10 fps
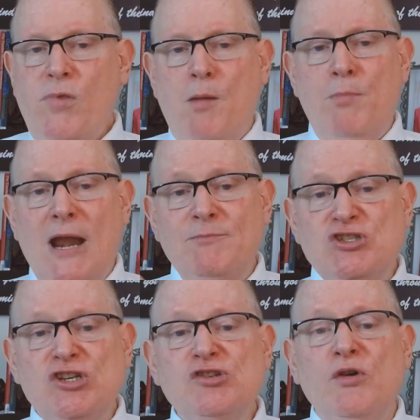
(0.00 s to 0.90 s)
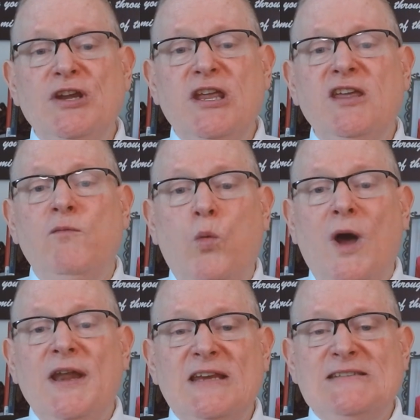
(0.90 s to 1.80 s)
But I'm just going to give
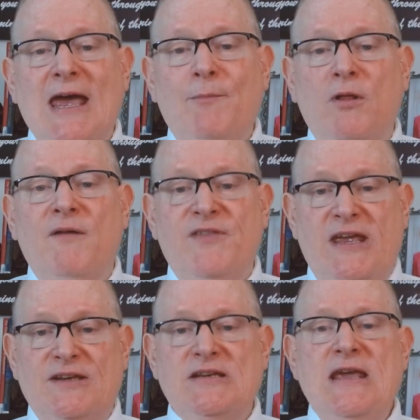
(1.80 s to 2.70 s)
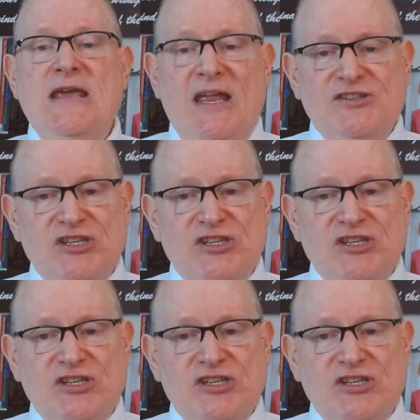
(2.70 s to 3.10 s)
one example of this. It's